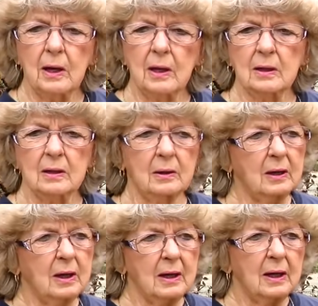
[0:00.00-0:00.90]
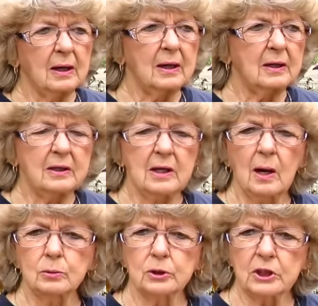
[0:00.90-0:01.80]
Uh,
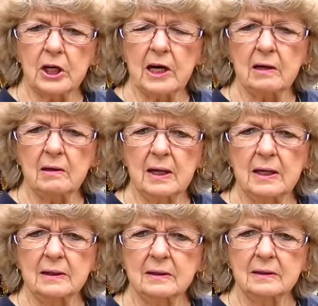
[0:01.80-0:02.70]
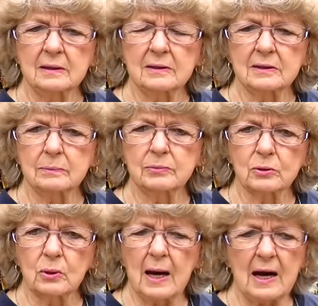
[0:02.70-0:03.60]
y'all share and
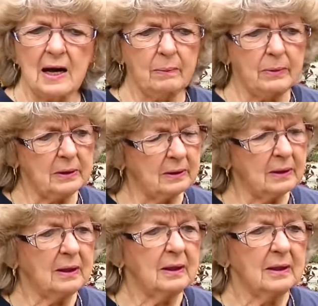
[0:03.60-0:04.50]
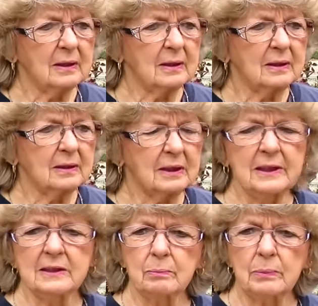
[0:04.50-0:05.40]
subscribe and
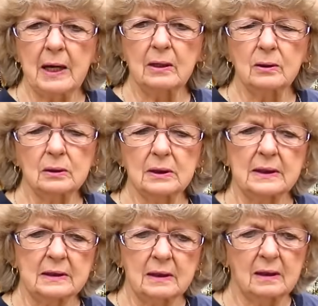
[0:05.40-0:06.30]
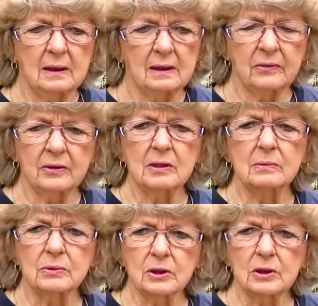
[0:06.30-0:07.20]
click the bell and
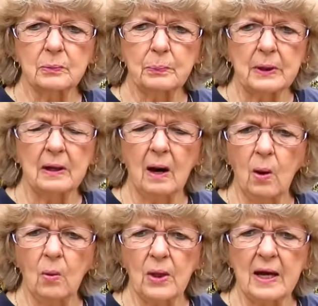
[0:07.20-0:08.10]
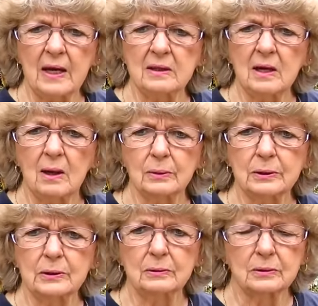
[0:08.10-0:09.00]
thumbs up and all that y'all
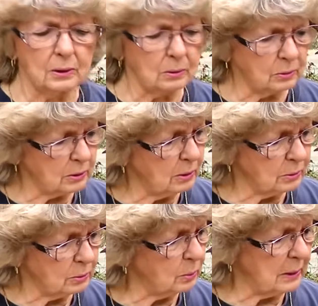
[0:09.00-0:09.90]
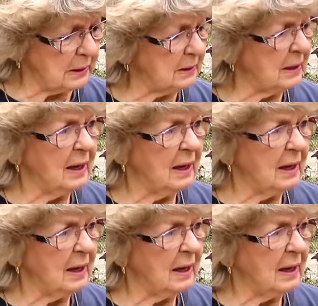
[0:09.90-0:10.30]
do so so sweet